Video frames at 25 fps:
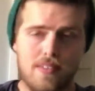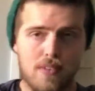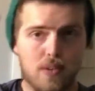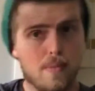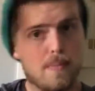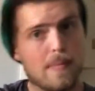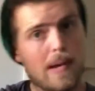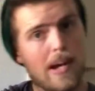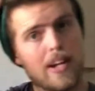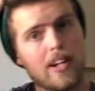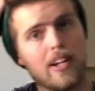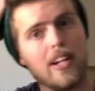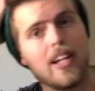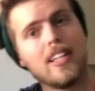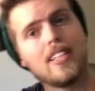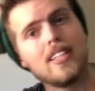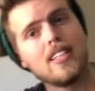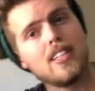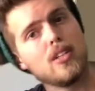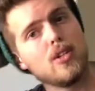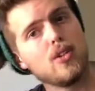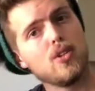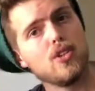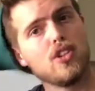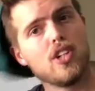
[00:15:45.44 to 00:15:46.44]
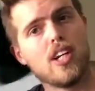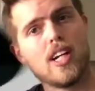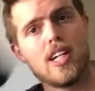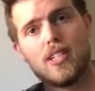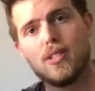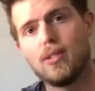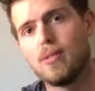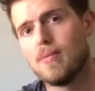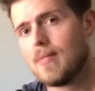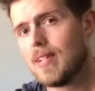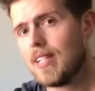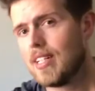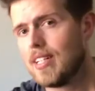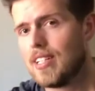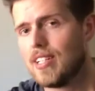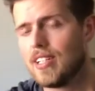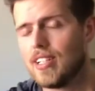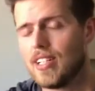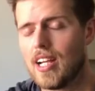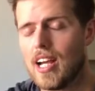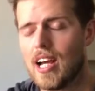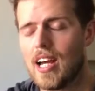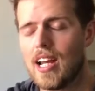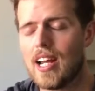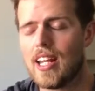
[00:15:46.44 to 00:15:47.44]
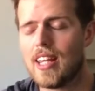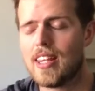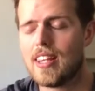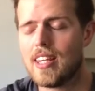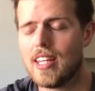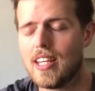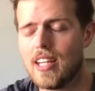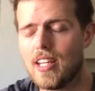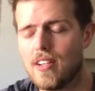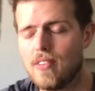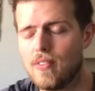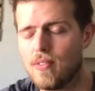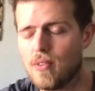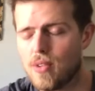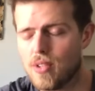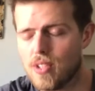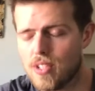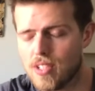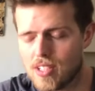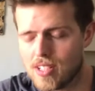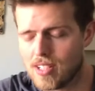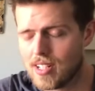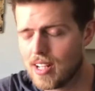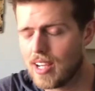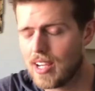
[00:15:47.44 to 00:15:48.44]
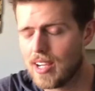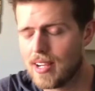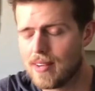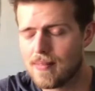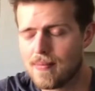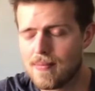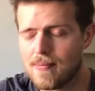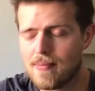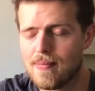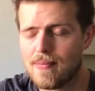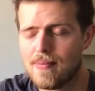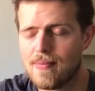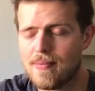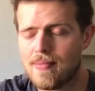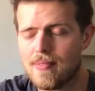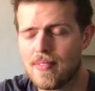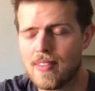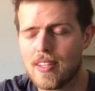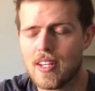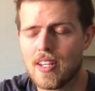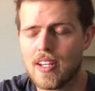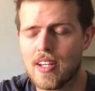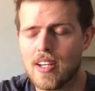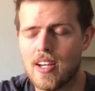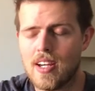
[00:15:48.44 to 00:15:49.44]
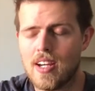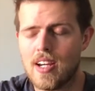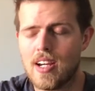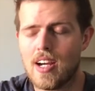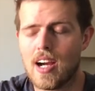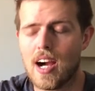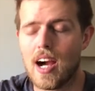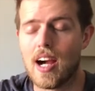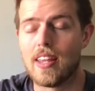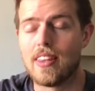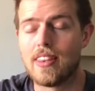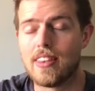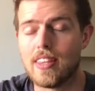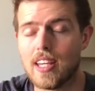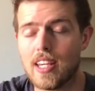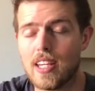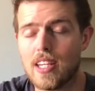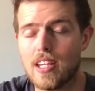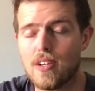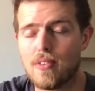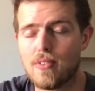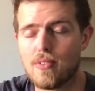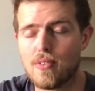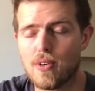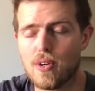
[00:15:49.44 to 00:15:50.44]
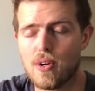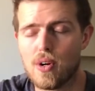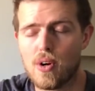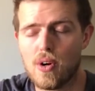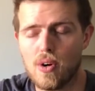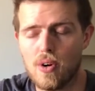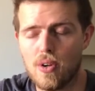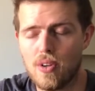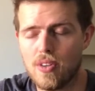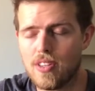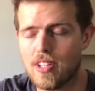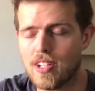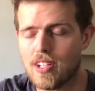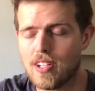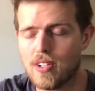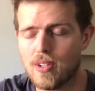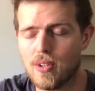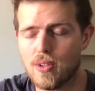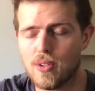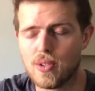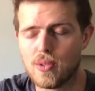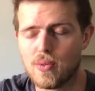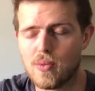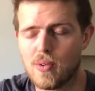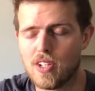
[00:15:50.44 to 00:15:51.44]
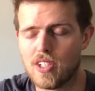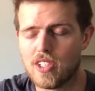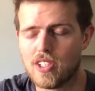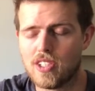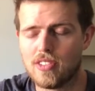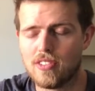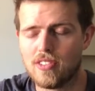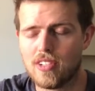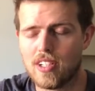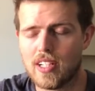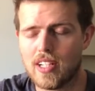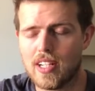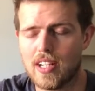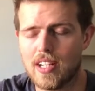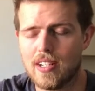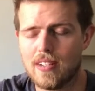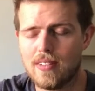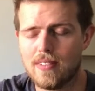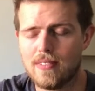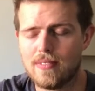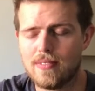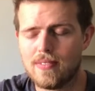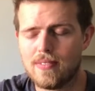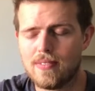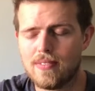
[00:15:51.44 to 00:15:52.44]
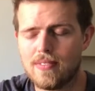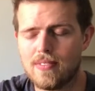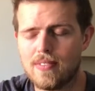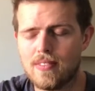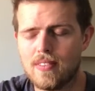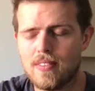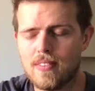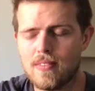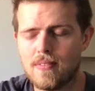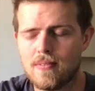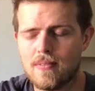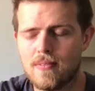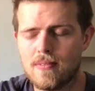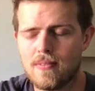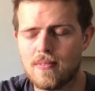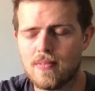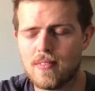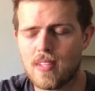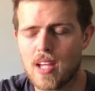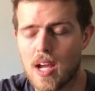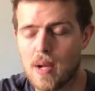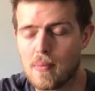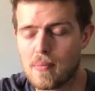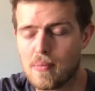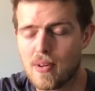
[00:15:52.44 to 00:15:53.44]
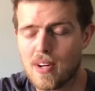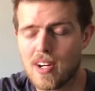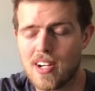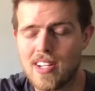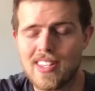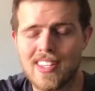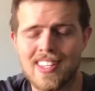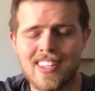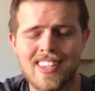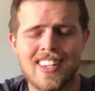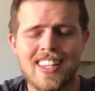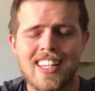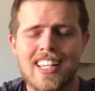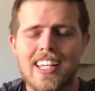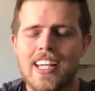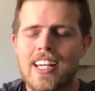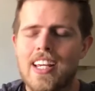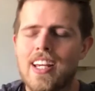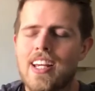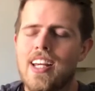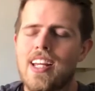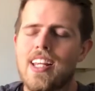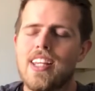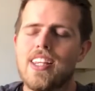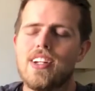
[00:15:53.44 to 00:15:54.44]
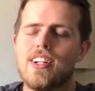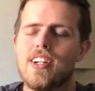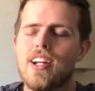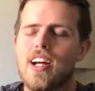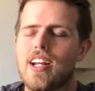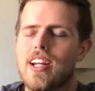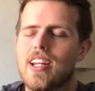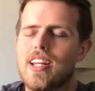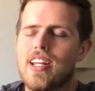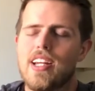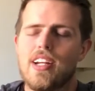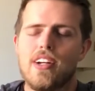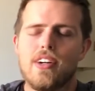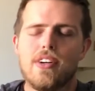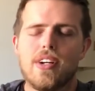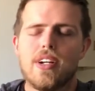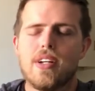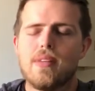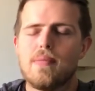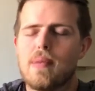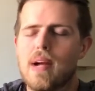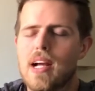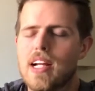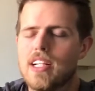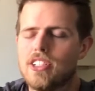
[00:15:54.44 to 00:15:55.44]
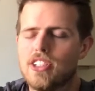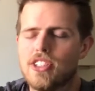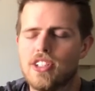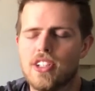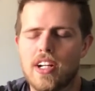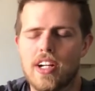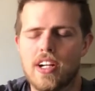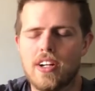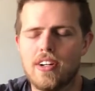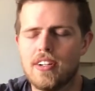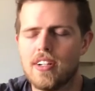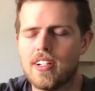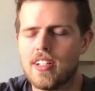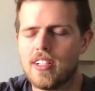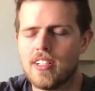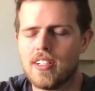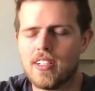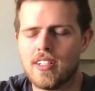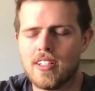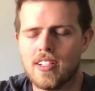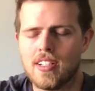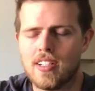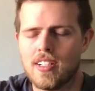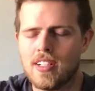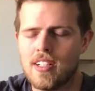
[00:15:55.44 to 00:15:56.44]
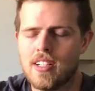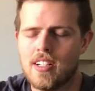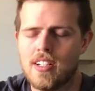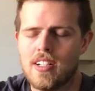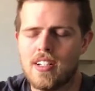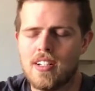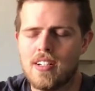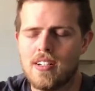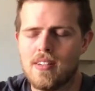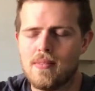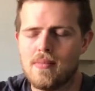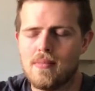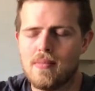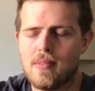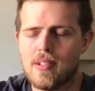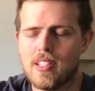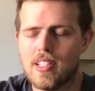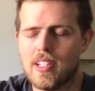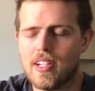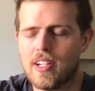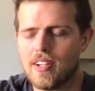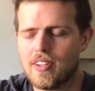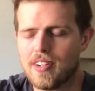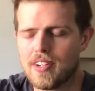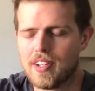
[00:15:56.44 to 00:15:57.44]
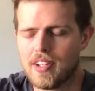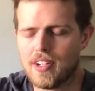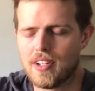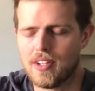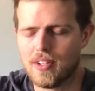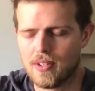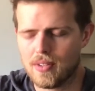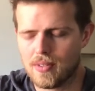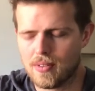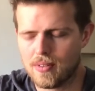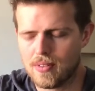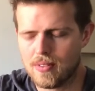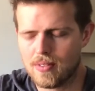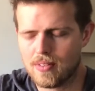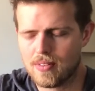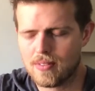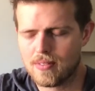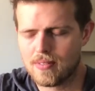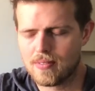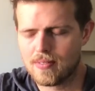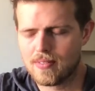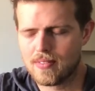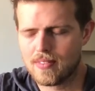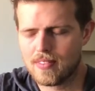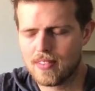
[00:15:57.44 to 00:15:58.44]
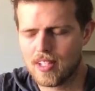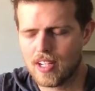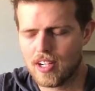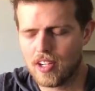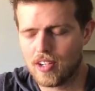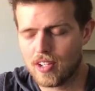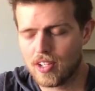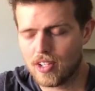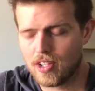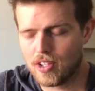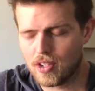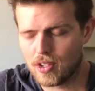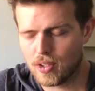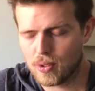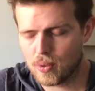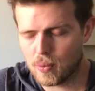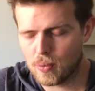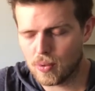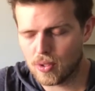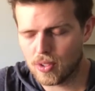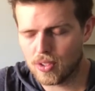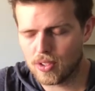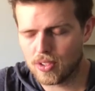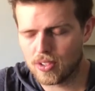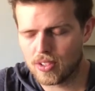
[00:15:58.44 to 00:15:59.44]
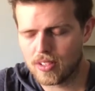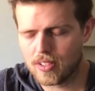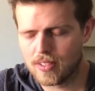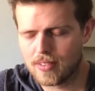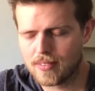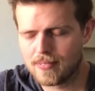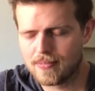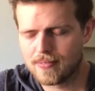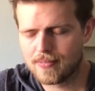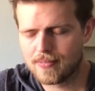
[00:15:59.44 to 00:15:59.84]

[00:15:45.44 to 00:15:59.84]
If you bow your heads and close your eyes with me, dear God, I thank you for this day. I thank you for all the adults watching right now. I pray that they're not hearing Pastor Aaron, but they're hearing you, hearing your word.